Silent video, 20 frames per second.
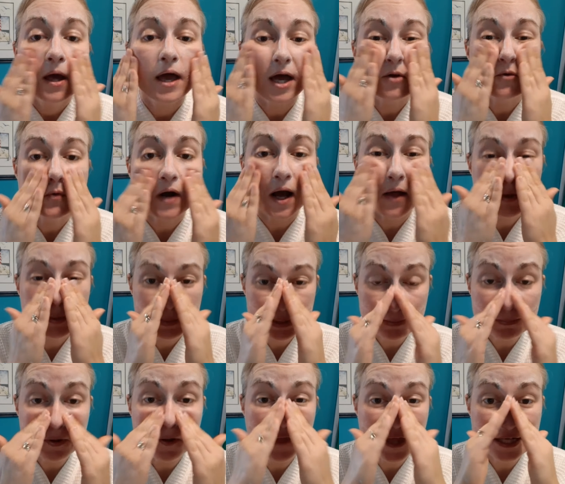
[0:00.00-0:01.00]
And for other
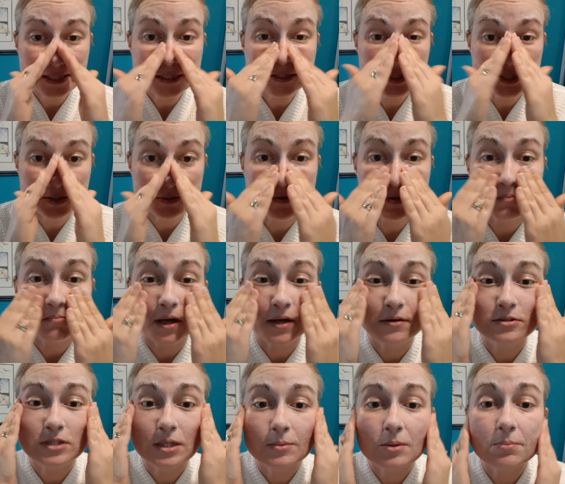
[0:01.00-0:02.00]
people, they need to use the
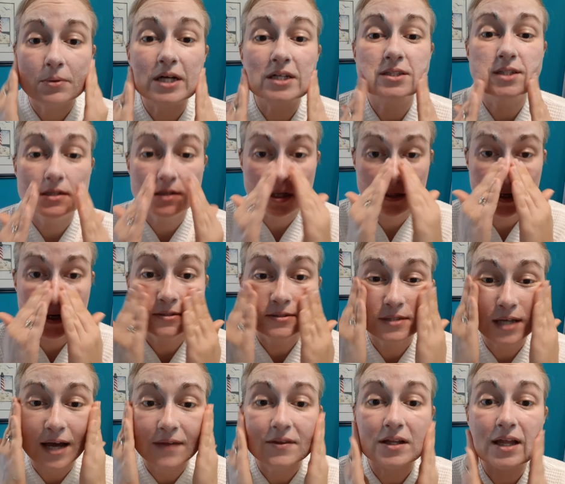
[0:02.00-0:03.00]
microdermabrasion
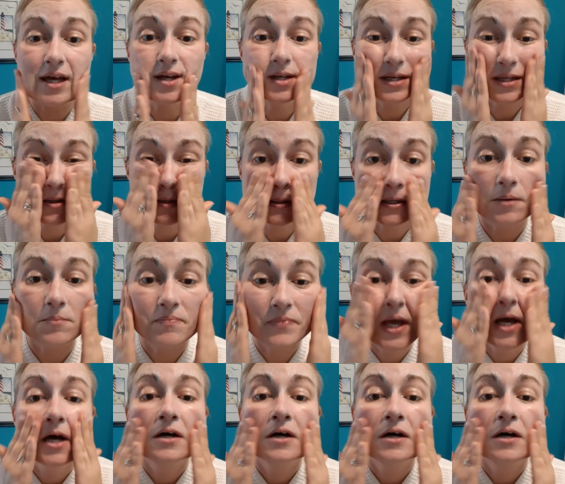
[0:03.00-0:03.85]
alongside the lightening serum.